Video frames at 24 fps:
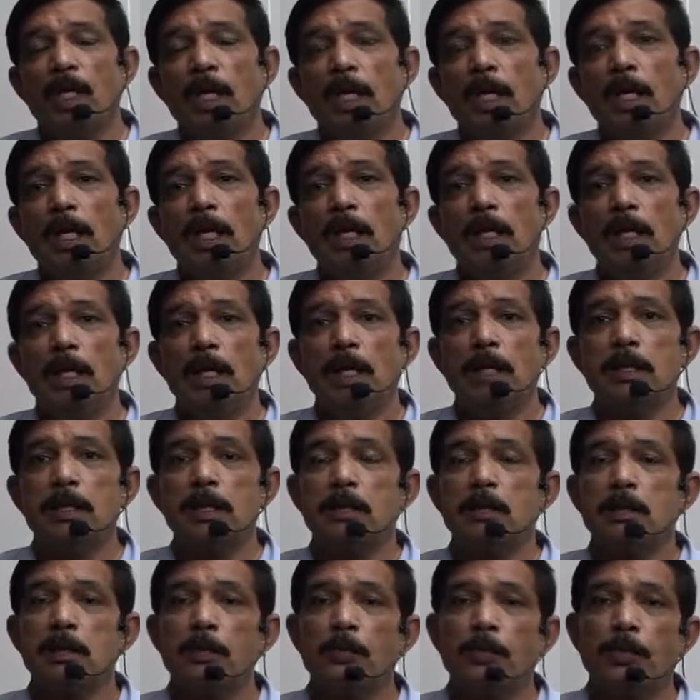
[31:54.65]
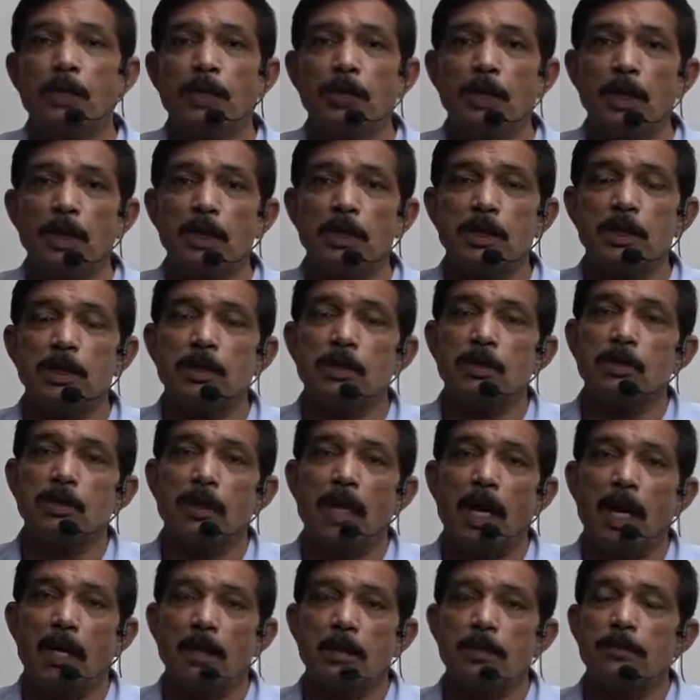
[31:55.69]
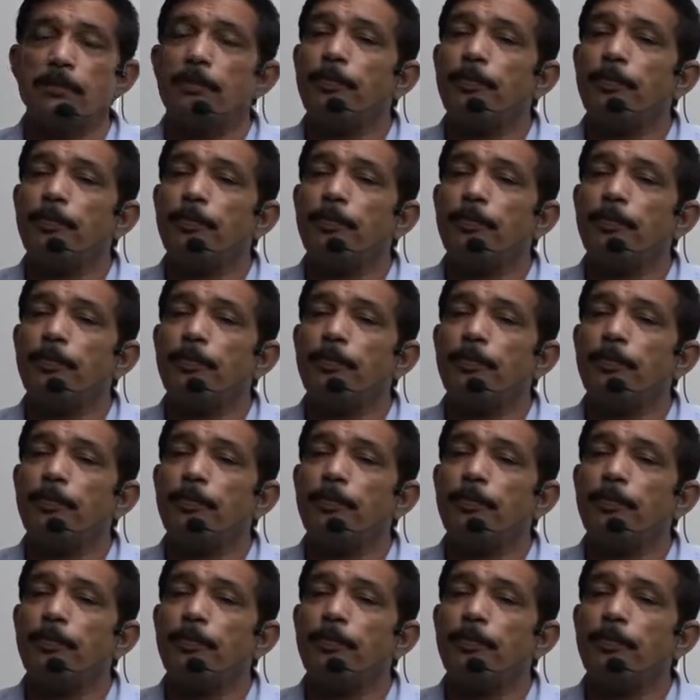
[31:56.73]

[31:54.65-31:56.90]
he needs some protection so that